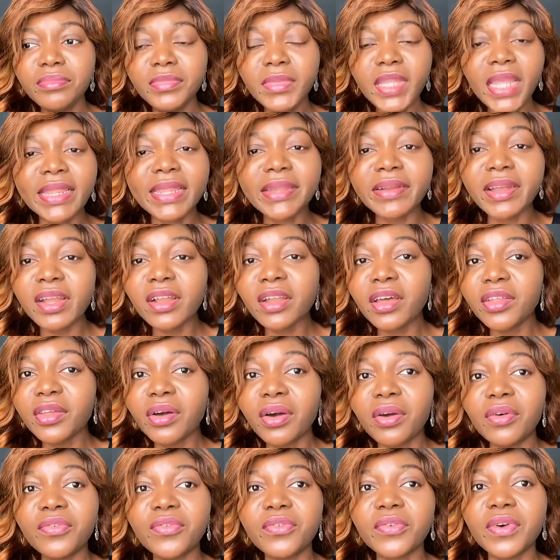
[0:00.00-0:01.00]
there are a lot
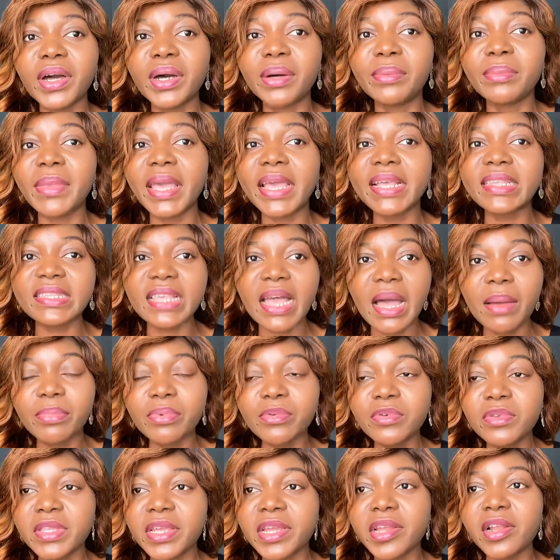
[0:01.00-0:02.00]
of
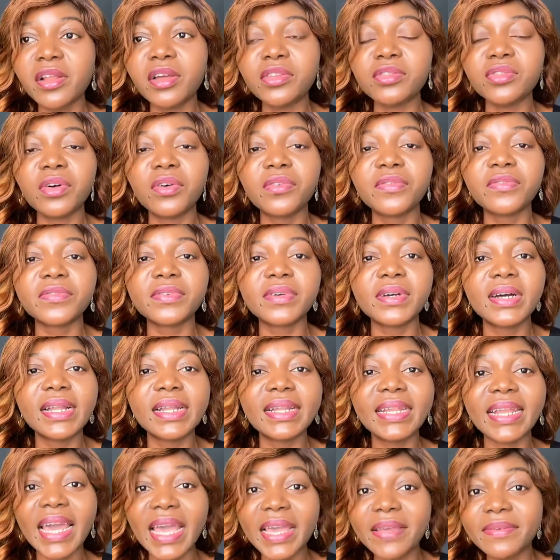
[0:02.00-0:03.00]
examples, there are a lot of
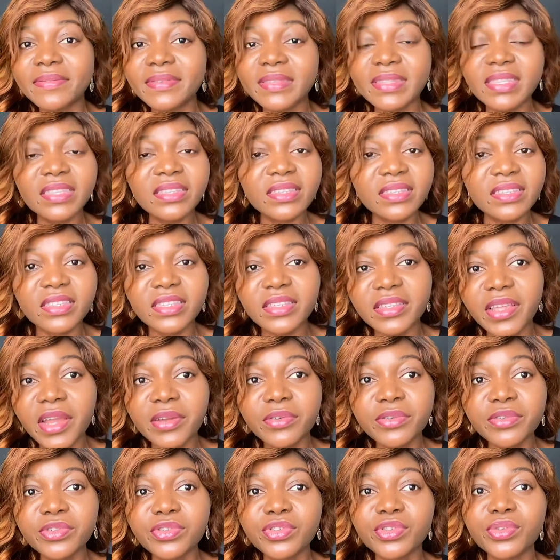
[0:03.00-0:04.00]
life
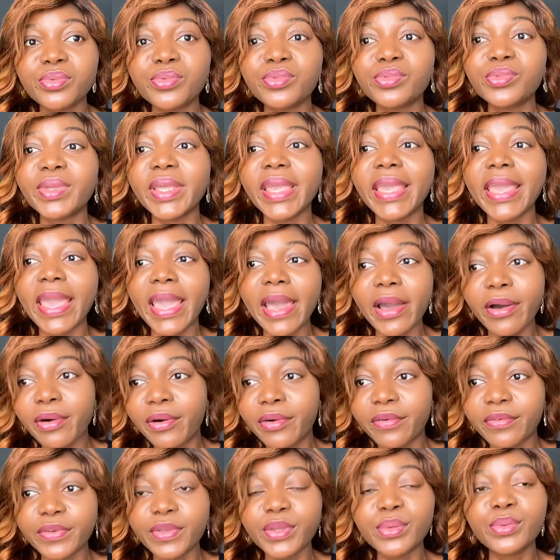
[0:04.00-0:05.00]
scenarios you will hear
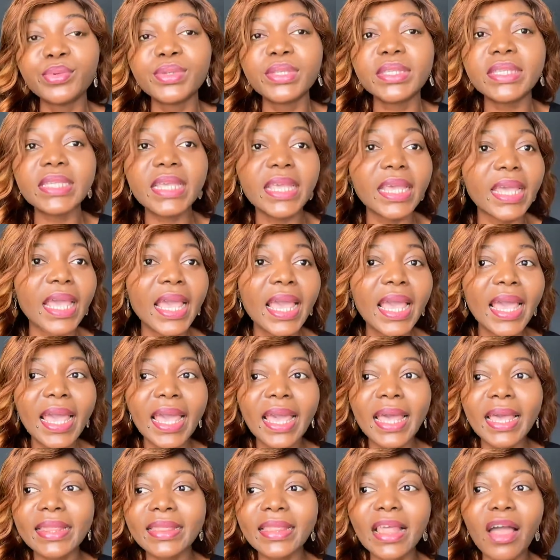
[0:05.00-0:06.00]
of, you will see,
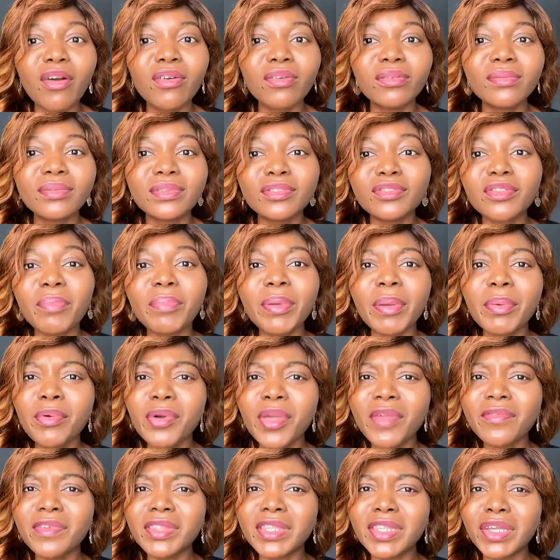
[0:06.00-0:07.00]
that some people will
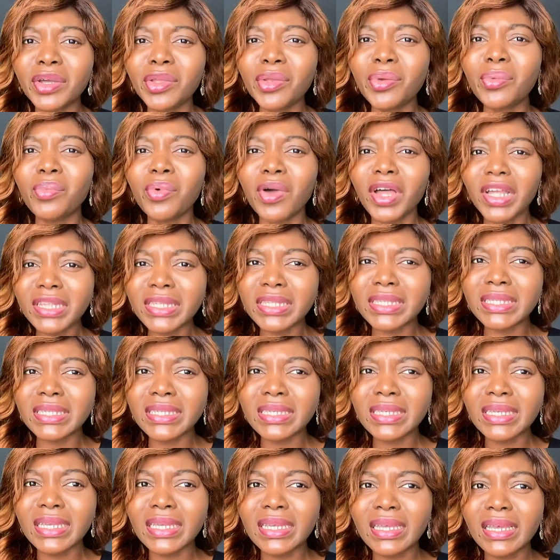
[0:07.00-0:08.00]
even tell you, what?
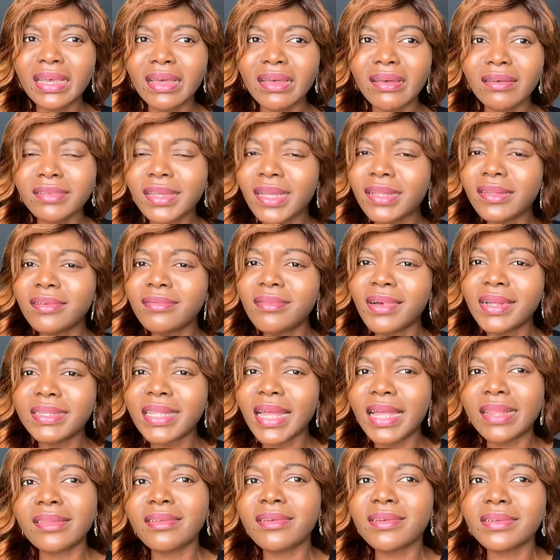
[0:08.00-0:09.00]
You are the one
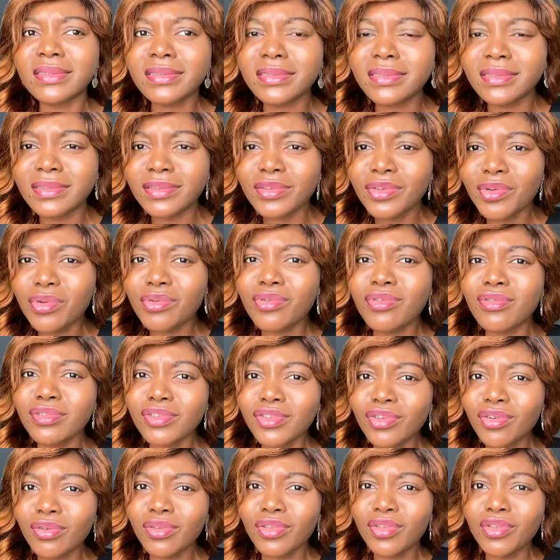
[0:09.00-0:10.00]
that does, you
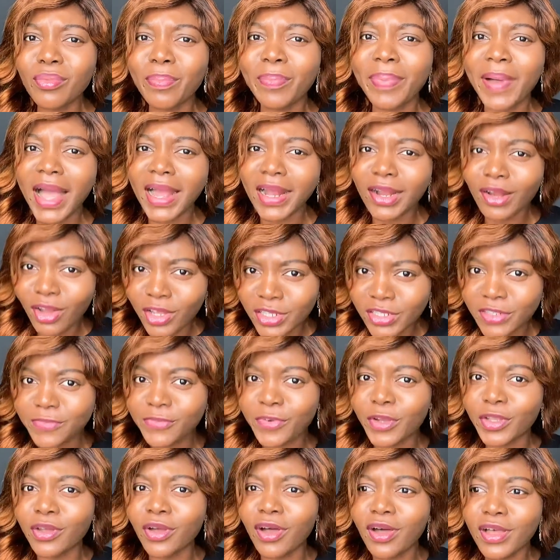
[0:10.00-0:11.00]
pack lunch
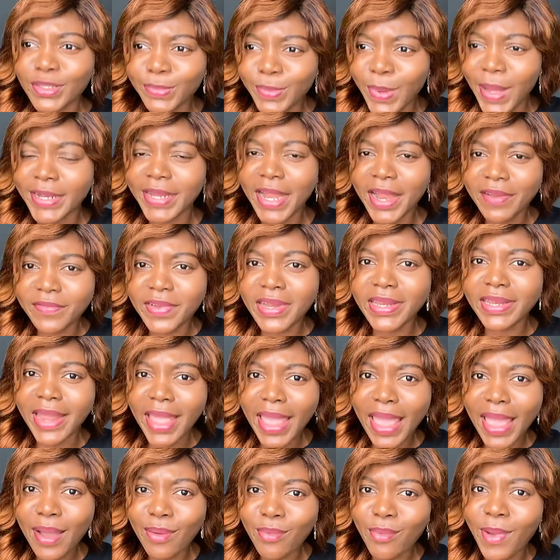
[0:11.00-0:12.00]
for your husband every
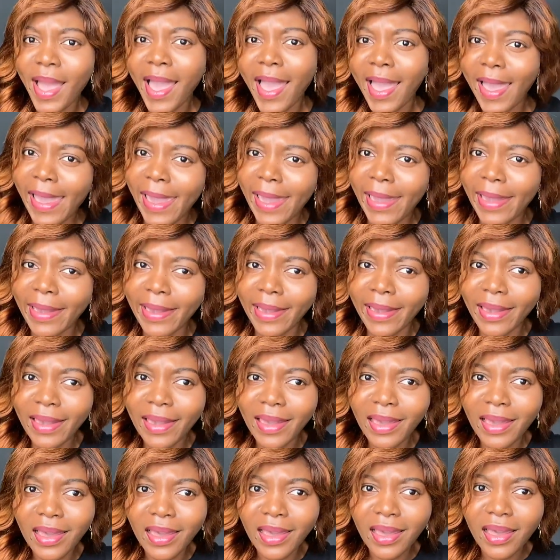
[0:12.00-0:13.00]
day? Why?
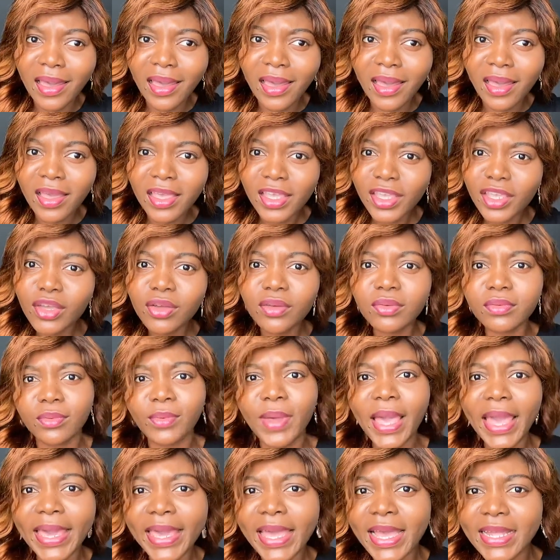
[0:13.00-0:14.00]

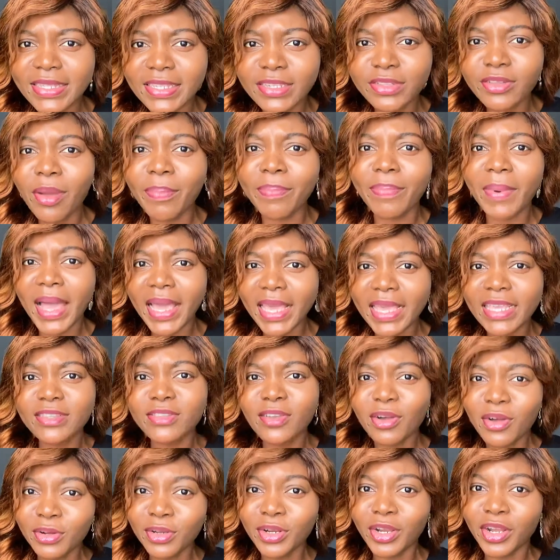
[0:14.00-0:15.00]
Why can't he not pack his
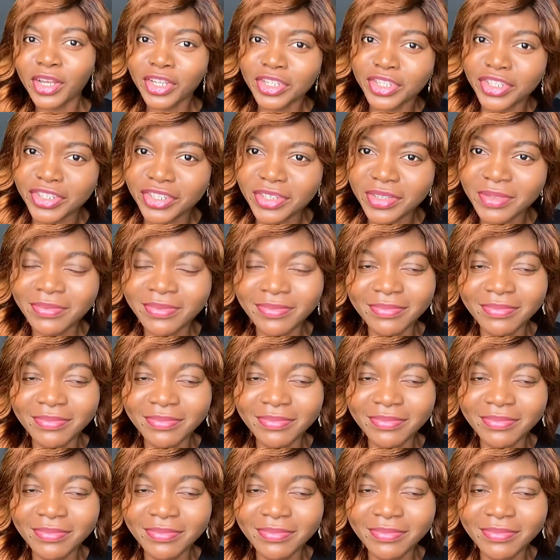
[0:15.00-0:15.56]
own lunch?